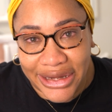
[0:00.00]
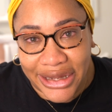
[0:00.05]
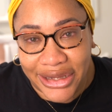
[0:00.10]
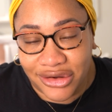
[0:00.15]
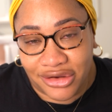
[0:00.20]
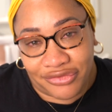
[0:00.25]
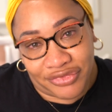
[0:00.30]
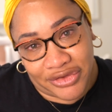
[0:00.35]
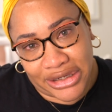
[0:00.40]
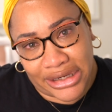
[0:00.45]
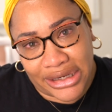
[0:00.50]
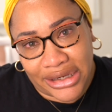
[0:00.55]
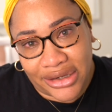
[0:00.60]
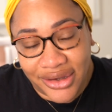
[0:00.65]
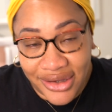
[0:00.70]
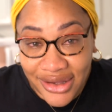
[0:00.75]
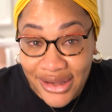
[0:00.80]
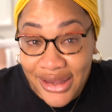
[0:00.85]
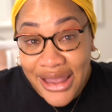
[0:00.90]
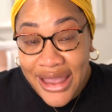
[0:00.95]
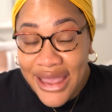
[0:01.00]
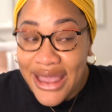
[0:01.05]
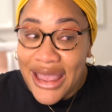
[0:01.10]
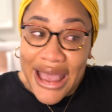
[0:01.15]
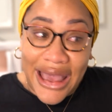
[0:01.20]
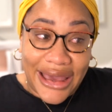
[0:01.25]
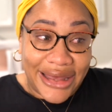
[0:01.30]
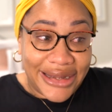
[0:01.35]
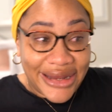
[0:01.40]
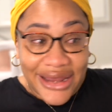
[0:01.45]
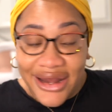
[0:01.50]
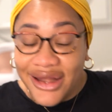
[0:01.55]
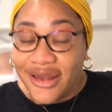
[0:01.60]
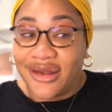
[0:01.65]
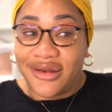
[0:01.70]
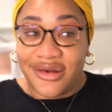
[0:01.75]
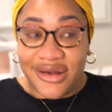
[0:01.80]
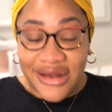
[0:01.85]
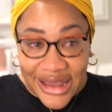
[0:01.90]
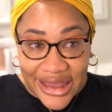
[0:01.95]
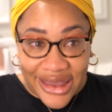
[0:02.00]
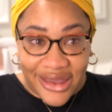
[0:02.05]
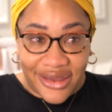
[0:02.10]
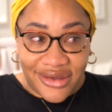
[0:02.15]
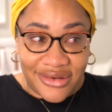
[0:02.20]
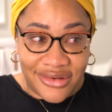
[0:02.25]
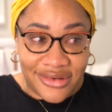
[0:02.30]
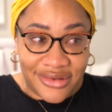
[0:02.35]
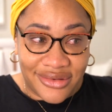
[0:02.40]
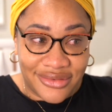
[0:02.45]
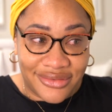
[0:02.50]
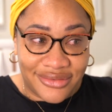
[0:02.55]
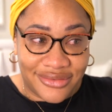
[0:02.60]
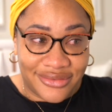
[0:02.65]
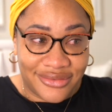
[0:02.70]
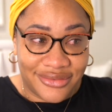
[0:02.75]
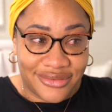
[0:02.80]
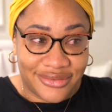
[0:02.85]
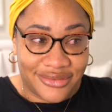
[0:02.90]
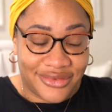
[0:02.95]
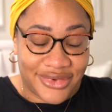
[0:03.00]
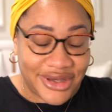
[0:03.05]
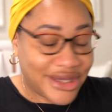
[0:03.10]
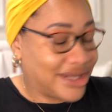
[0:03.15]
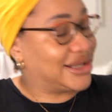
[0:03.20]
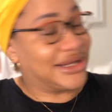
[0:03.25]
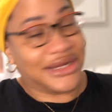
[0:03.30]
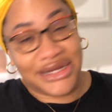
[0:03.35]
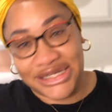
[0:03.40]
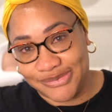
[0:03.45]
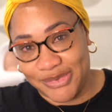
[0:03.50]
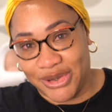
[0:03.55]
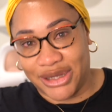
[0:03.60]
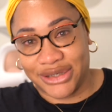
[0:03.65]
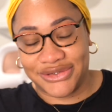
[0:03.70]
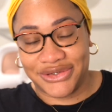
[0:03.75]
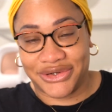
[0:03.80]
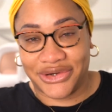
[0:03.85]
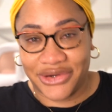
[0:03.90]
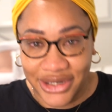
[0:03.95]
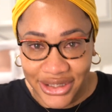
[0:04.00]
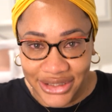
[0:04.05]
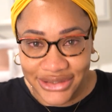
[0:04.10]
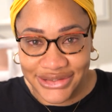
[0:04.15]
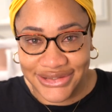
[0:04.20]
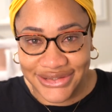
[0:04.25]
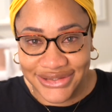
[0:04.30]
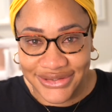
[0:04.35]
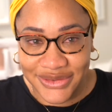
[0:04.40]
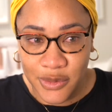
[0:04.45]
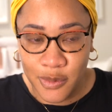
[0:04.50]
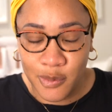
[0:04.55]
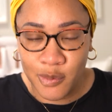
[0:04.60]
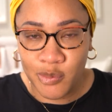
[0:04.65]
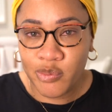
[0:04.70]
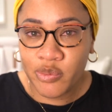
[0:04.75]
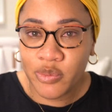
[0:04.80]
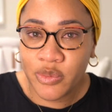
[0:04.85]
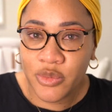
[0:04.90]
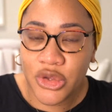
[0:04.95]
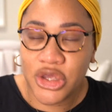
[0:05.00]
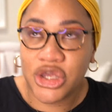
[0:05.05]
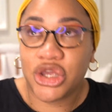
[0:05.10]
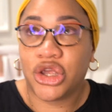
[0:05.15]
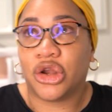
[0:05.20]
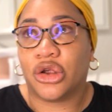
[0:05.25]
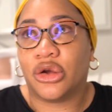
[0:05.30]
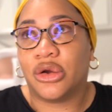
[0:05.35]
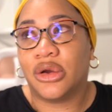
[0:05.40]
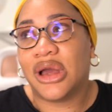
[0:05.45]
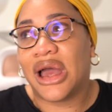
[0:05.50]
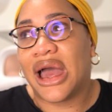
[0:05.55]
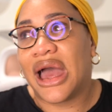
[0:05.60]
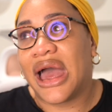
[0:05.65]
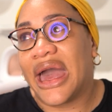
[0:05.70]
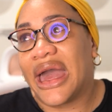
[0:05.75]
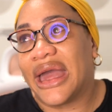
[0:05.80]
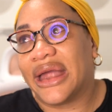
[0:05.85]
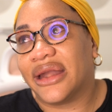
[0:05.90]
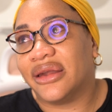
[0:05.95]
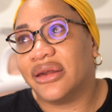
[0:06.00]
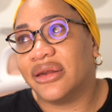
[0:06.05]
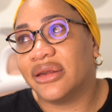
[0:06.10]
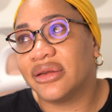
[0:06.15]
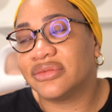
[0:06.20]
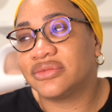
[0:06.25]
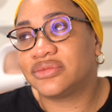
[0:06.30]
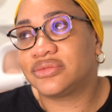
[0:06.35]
the end of the day. At the end of the day, it leads back to Christ, you know? And